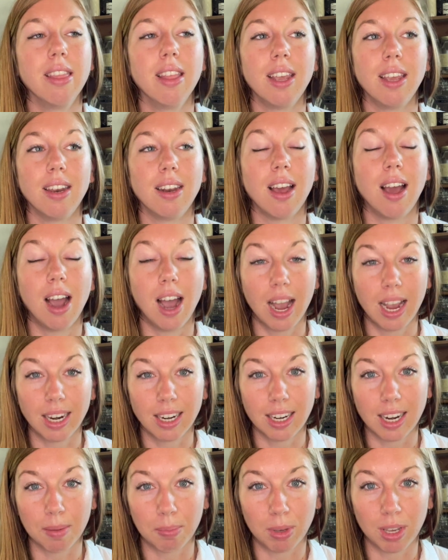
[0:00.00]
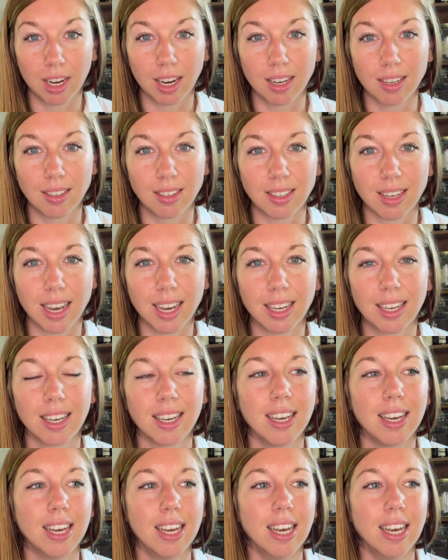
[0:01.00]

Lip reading: then I ended up getting sick.